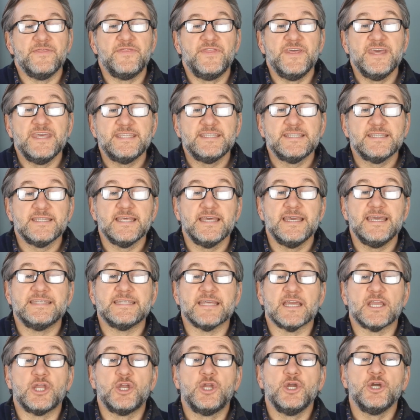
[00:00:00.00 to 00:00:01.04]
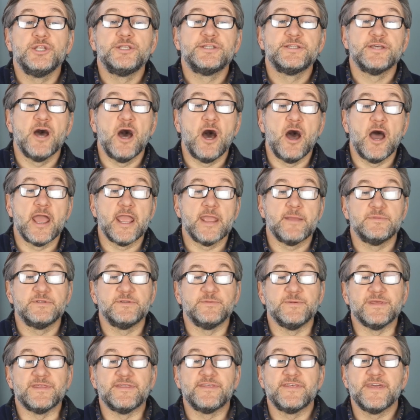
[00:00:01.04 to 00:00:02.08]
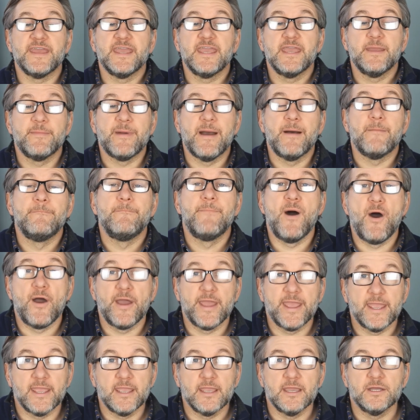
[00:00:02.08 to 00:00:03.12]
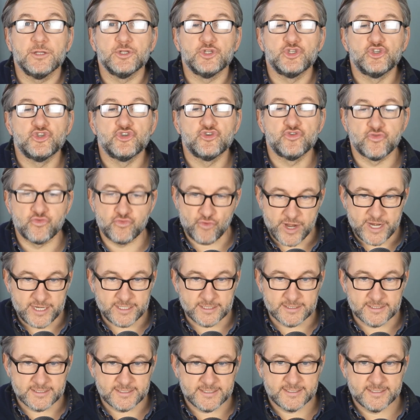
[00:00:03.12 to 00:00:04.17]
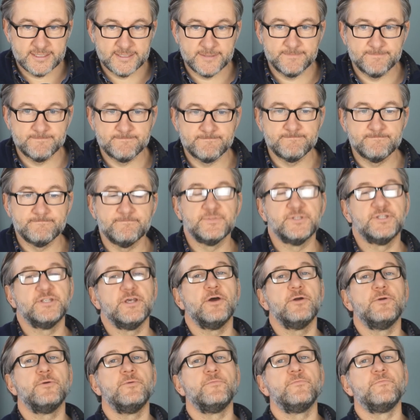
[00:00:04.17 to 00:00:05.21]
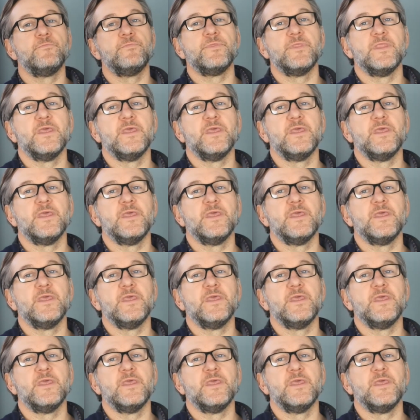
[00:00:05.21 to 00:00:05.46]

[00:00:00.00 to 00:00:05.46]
This is a good time to be thinking about buying trainers. So